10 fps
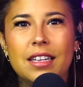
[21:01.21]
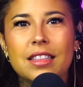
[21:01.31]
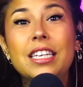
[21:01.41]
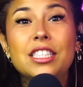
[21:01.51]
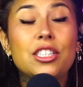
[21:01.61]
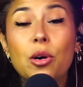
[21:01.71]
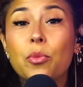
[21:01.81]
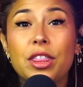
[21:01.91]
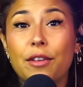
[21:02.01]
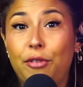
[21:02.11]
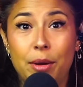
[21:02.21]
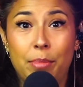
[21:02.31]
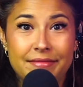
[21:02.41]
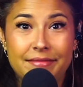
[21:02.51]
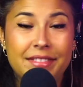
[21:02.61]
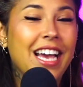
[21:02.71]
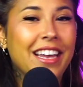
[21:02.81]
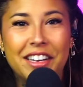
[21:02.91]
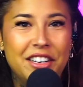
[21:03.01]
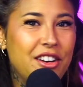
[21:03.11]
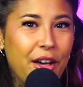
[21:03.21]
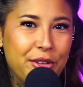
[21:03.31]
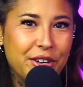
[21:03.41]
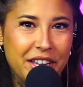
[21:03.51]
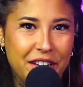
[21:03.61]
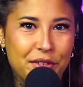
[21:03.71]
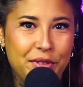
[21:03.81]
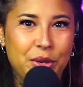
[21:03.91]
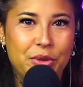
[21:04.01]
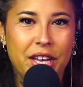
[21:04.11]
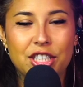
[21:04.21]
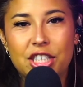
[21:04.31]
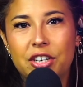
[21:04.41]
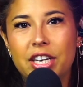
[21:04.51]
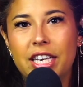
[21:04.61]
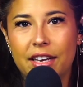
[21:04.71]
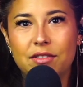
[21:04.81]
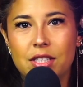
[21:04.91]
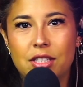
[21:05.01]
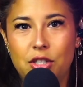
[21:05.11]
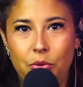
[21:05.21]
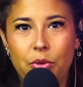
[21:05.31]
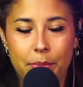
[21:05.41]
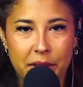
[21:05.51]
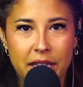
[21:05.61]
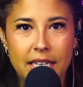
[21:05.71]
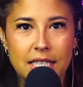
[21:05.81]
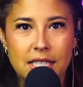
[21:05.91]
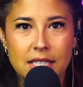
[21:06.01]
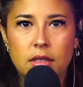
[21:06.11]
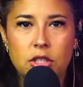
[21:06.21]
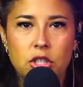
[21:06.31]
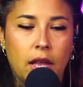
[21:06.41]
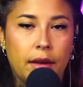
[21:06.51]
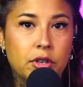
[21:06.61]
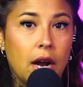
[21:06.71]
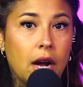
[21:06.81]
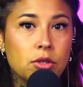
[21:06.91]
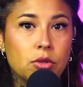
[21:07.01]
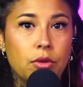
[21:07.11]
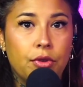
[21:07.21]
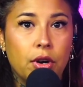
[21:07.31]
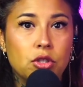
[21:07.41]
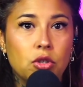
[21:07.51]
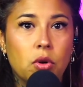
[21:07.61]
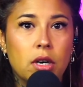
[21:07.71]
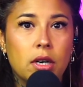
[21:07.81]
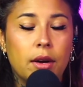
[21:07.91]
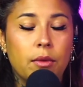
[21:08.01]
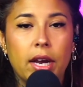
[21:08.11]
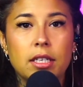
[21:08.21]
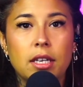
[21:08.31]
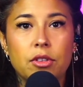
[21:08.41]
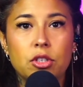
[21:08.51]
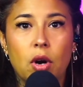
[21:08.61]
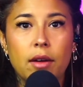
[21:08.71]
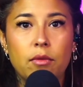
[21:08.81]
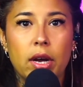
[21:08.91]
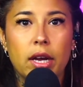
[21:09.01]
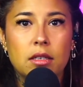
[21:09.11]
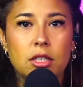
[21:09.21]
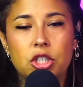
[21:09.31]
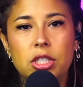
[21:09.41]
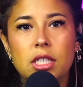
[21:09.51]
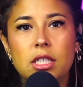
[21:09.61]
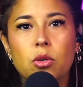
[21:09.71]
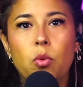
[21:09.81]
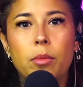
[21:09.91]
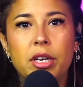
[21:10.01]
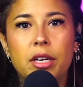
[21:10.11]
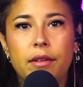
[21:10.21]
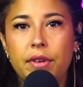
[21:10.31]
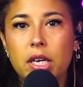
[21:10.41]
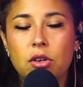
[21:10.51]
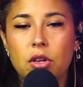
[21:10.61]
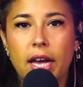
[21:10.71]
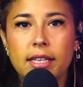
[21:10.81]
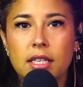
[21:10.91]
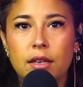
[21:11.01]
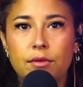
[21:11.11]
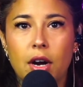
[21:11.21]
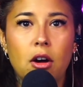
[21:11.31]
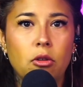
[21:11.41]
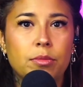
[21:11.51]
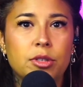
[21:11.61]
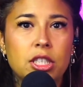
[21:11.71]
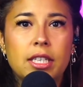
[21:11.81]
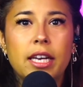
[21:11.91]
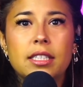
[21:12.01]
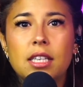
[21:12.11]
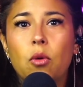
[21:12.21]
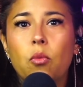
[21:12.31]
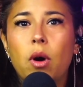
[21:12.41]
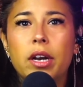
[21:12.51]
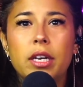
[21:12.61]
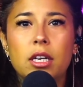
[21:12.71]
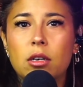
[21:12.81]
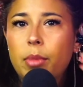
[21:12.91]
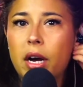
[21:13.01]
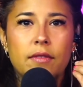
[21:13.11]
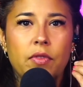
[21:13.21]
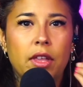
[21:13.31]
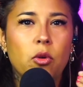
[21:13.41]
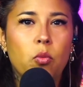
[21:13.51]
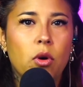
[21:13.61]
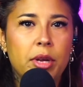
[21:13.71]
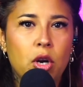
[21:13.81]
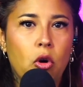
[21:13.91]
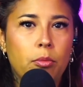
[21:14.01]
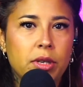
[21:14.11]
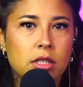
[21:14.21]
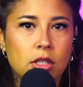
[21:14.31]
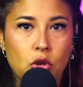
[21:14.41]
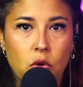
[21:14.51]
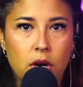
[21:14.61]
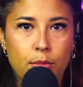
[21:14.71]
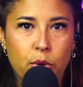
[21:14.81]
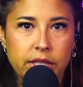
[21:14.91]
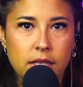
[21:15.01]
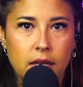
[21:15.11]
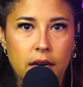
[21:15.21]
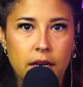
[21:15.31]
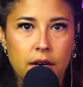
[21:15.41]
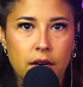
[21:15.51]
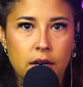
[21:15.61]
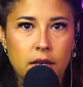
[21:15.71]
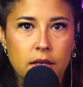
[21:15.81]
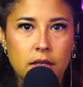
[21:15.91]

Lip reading: let's start with the fun part. Yet another interview that Sherri gives to the police. She left her house through the front door and ran down the driveway. She sees a woman in a vehicle asking for help. She takes out one earbud and the woman opens the door and points a gun at her.